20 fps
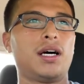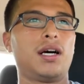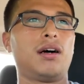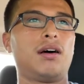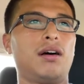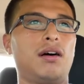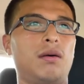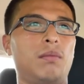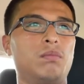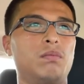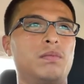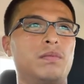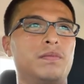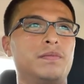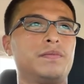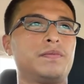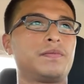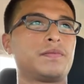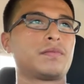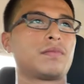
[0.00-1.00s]

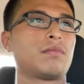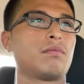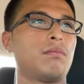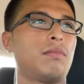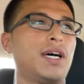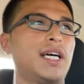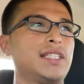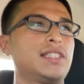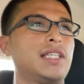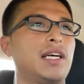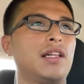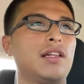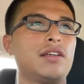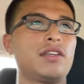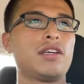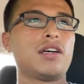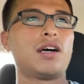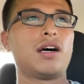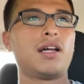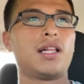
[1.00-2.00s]
um, by
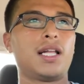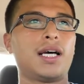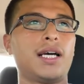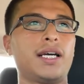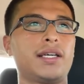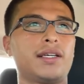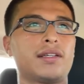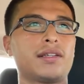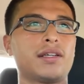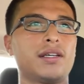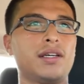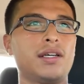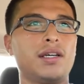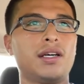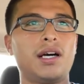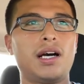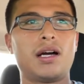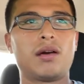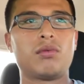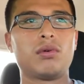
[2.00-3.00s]
telling y'all like
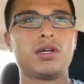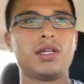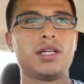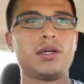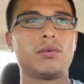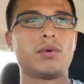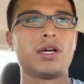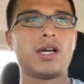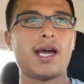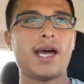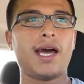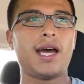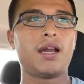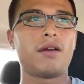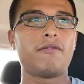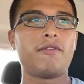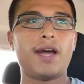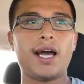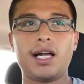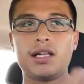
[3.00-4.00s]
I really want to
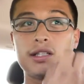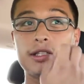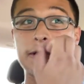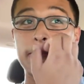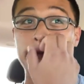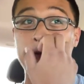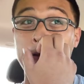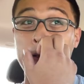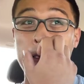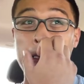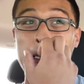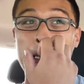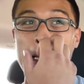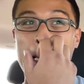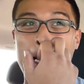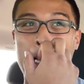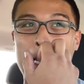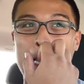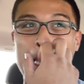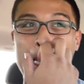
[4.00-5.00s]
add value.
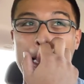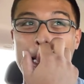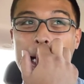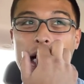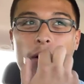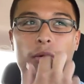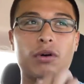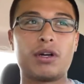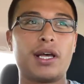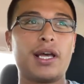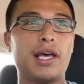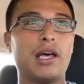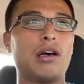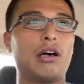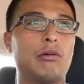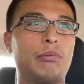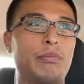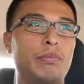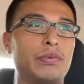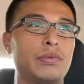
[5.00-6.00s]
I want to
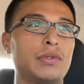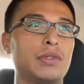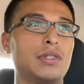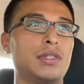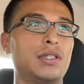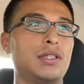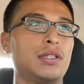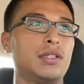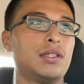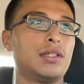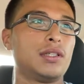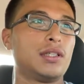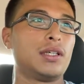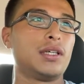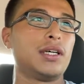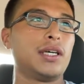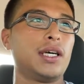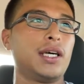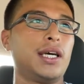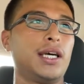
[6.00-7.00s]
help,
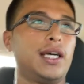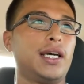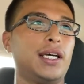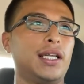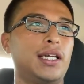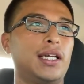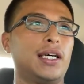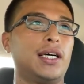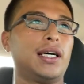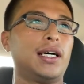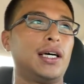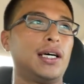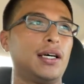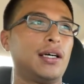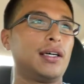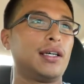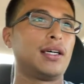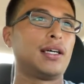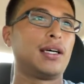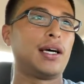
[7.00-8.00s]
and uh,
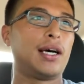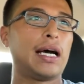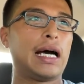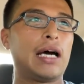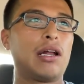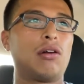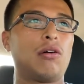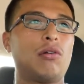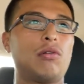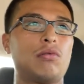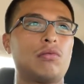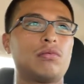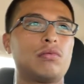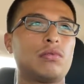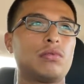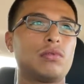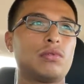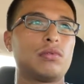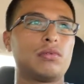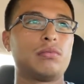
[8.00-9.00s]
I don't
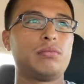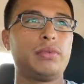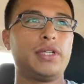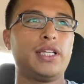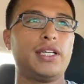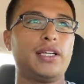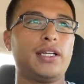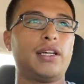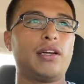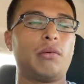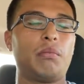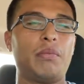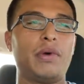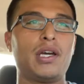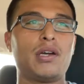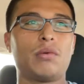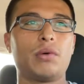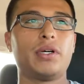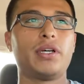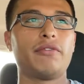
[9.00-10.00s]
mean it in a
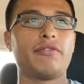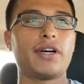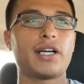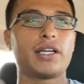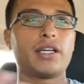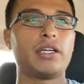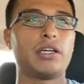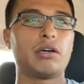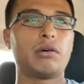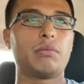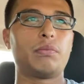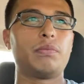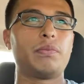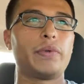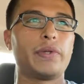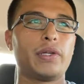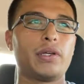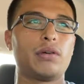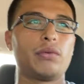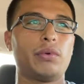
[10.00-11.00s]
big way. If I could help
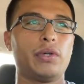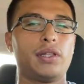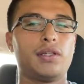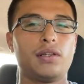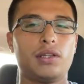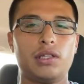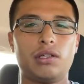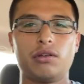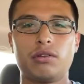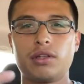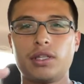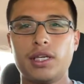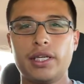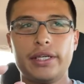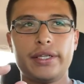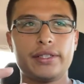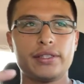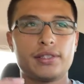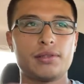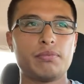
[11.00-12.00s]
with the little
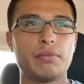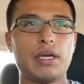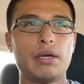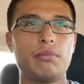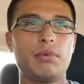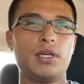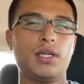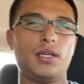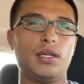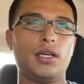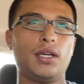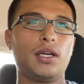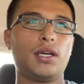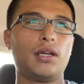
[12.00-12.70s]
things, maybe